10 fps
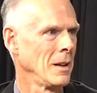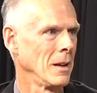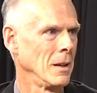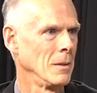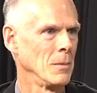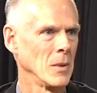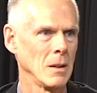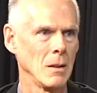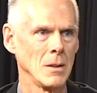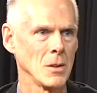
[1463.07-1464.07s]

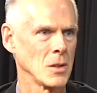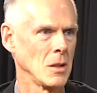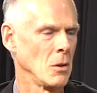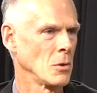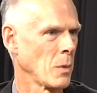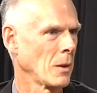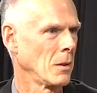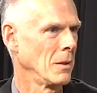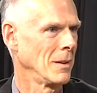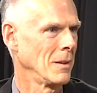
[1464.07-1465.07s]
You just use
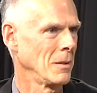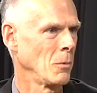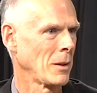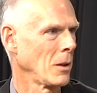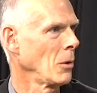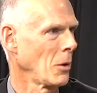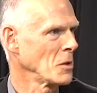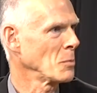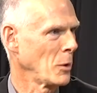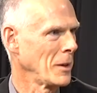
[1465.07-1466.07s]
what the Lord
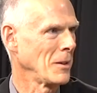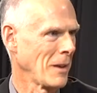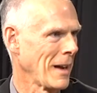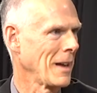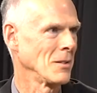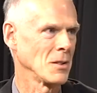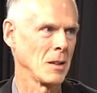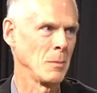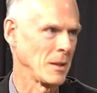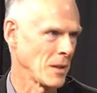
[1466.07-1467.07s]
has put in your hands. It
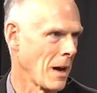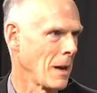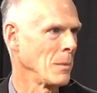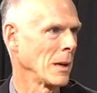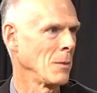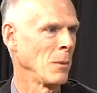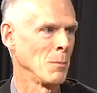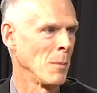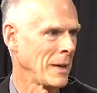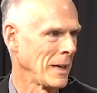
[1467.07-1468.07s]
can be time, it can be
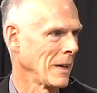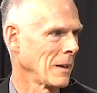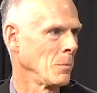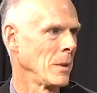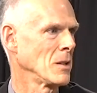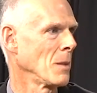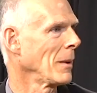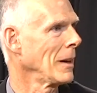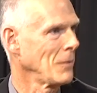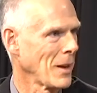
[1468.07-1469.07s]
money, it can be some
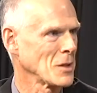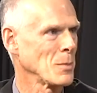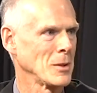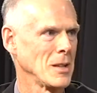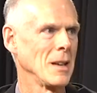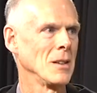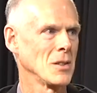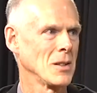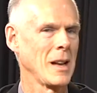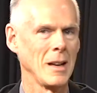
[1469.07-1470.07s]
kind of
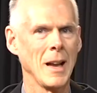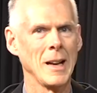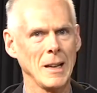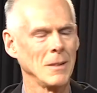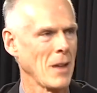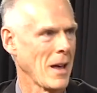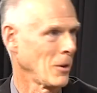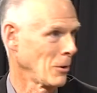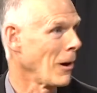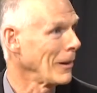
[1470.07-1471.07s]
expertise, and any of that,
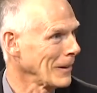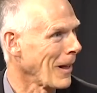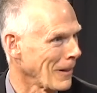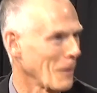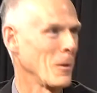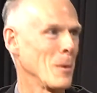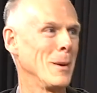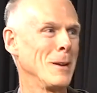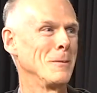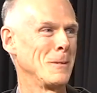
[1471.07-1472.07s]
or all of the
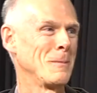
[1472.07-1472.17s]
above.